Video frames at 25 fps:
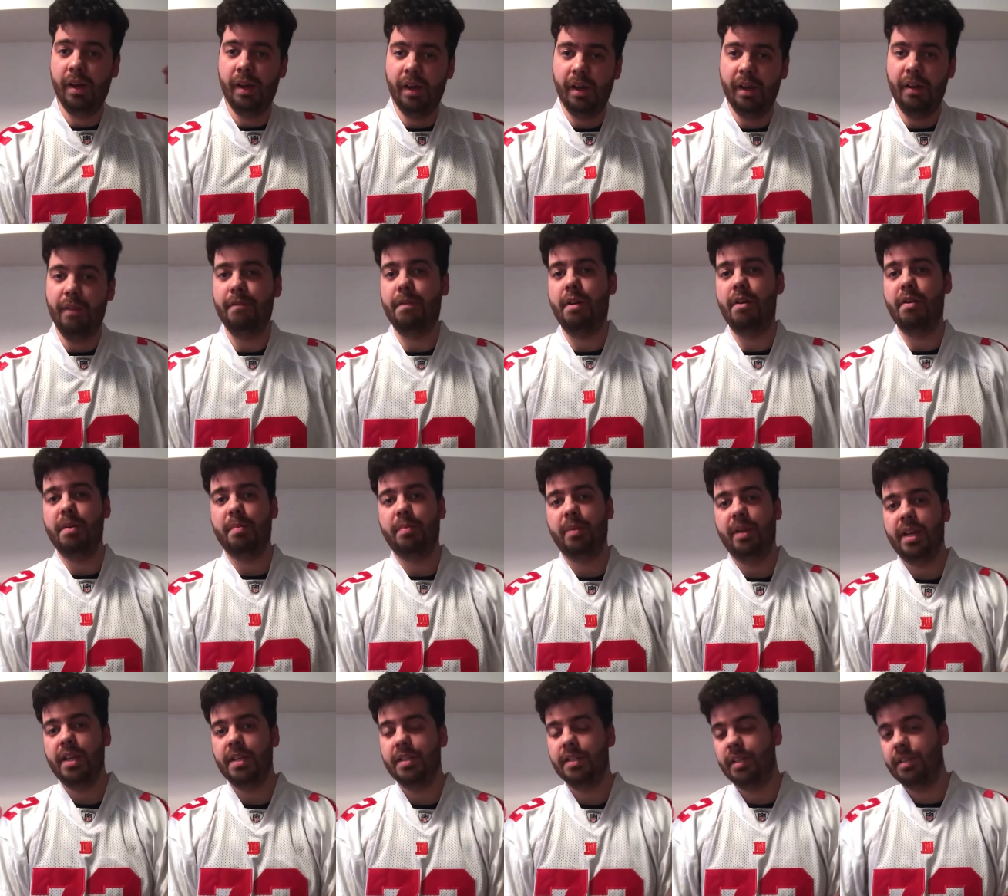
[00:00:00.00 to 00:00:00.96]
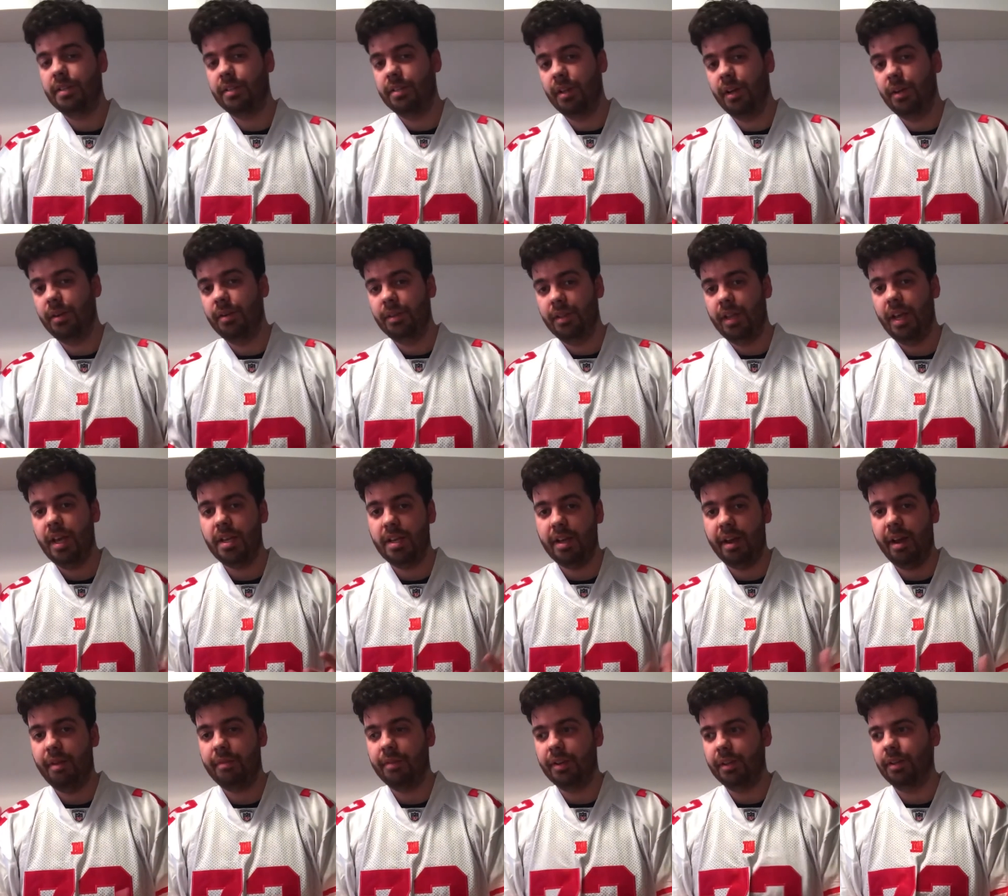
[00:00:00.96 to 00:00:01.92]
very pleasing. So there you have
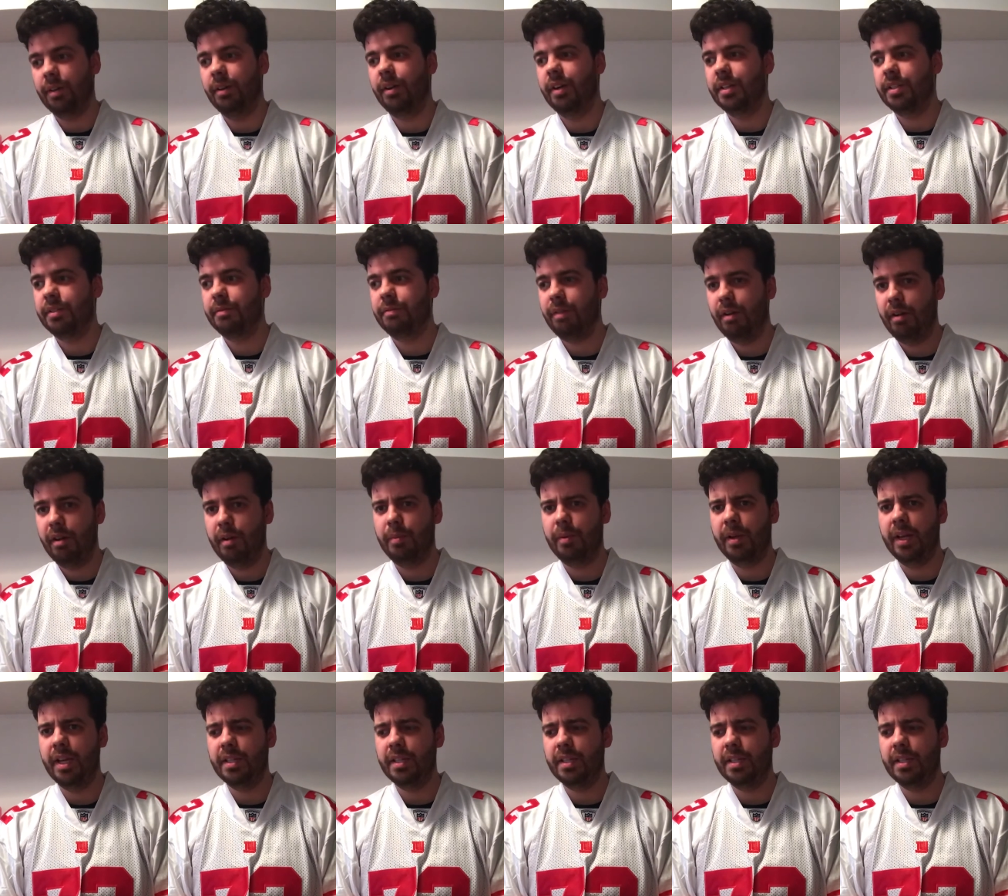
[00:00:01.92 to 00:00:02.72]
it, guys. Very pleased.